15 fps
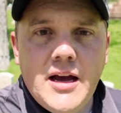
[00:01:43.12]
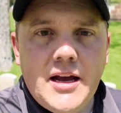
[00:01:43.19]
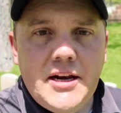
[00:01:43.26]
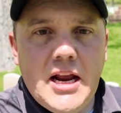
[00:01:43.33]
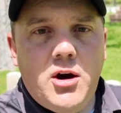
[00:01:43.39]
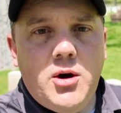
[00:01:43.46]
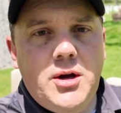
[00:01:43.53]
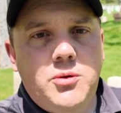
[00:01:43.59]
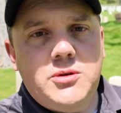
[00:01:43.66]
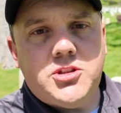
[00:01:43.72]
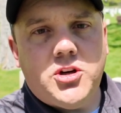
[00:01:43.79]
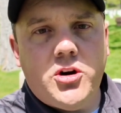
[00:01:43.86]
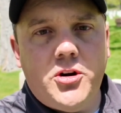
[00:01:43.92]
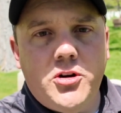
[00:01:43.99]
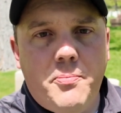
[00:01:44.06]
Now it was
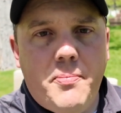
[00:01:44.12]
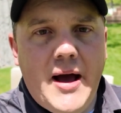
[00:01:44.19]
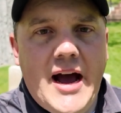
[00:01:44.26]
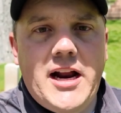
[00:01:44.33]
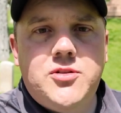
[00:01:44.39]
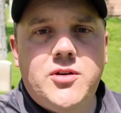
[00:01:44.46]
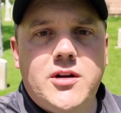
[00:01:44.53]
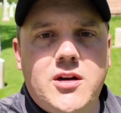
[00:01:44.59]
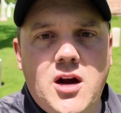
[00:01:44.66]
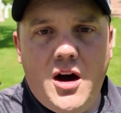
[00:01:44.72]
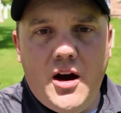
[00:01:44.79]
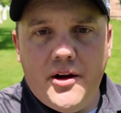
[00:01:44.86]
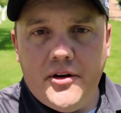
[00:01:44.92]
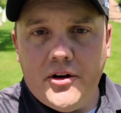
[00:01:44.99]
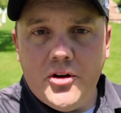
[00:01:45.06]
Colonel Patrick
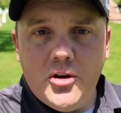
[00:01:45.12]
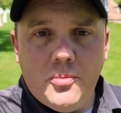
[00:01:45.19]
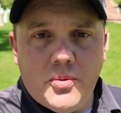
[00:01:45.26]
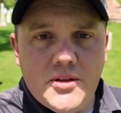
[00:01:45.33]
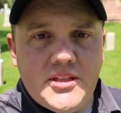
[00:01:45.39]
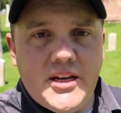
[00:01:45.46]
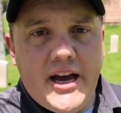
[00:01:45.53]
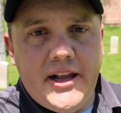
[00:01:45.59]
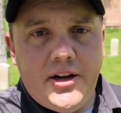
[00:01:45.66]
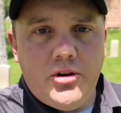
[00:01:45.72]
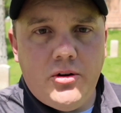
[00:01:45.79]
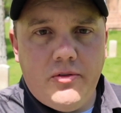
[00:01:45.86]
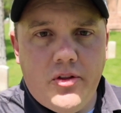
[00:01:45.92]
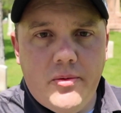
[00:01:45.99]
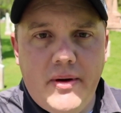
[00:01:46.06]
Connor who presided
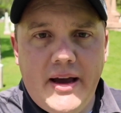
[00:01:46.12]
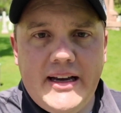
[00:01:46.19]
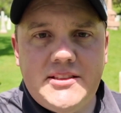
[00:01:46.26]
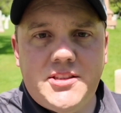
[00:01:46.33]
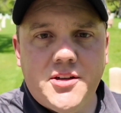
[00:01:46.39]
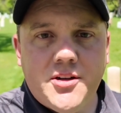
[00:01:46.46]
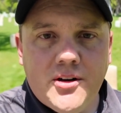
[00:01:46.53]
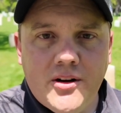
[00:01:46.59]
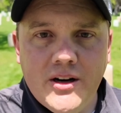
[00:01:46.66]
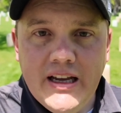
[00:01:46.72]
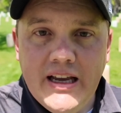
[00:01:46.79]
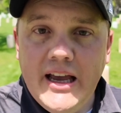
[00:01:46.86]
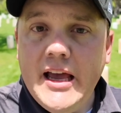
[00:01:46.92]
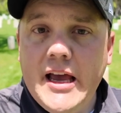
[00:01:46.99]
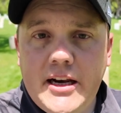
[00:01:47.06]
over the massacre,
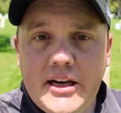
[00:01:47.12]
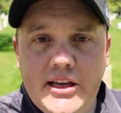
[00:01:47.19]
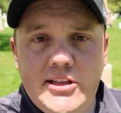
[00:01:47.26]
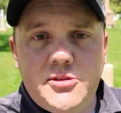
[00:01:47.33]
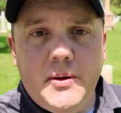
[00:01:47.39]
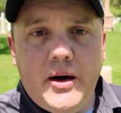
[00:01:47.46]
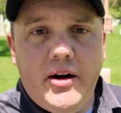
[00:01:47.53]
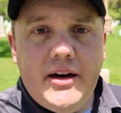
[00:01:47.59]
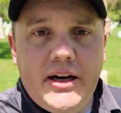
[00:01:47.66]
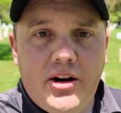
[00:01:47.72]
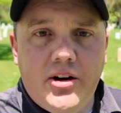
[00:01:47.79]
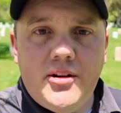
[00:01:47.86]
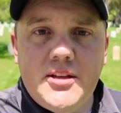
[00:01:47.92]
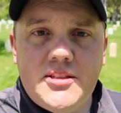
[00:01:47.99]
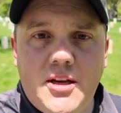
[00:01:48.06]
and he's buried
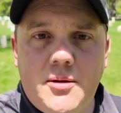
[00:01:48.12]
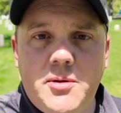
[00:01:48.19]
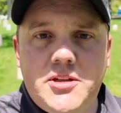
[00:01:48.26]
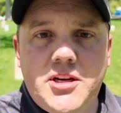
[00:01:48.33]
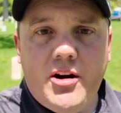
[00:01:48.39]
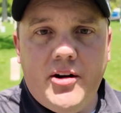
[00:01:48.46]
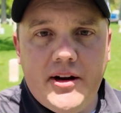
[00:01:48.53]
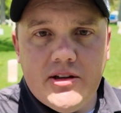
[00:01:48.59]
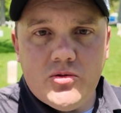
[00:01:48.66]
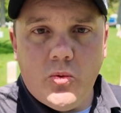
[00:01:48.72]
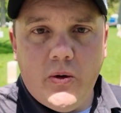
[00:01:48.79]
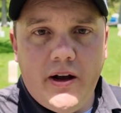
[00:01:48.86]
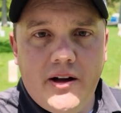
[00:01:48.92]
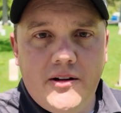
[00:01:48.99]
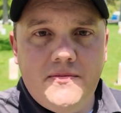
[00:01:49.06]
here in the cemetery as
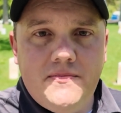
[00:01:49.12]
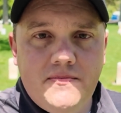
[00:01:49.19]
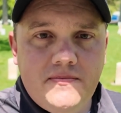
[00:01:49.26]
well.